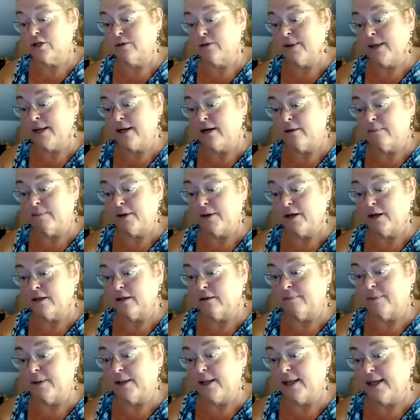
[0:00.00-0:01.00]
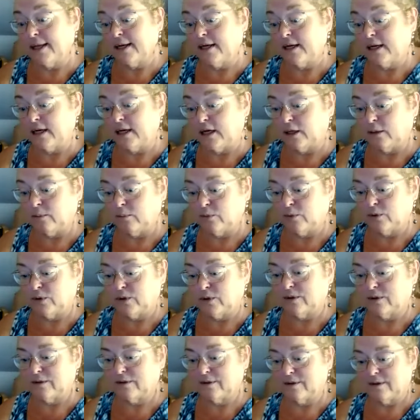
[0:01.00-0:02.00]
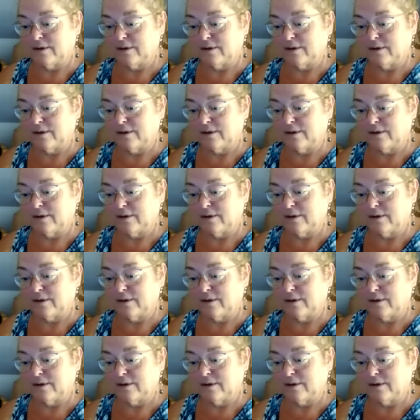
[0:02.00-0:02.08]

may not be on the planet anymore.